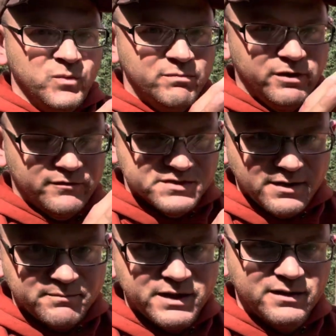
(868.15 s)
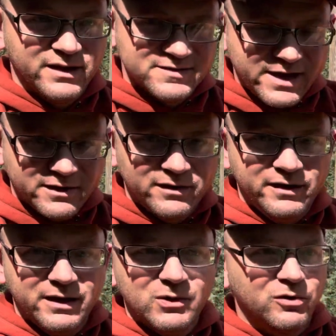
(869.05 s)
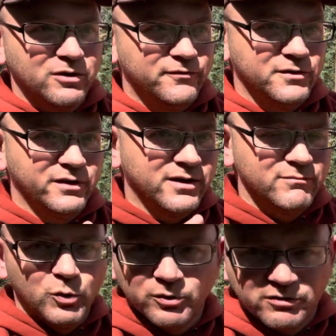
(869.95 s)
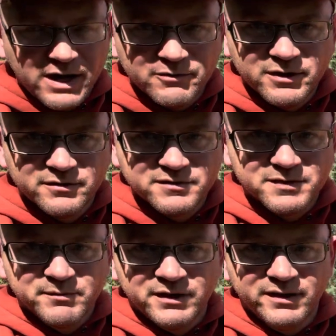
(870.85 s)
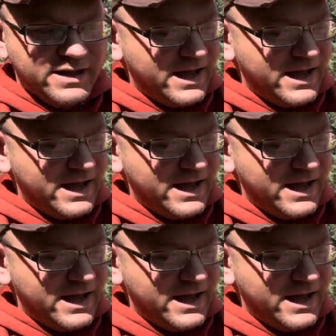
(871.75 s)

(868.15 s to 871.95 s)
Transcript: But for something like saddle hunting, or if you're like a mobile ground hunter or something like that,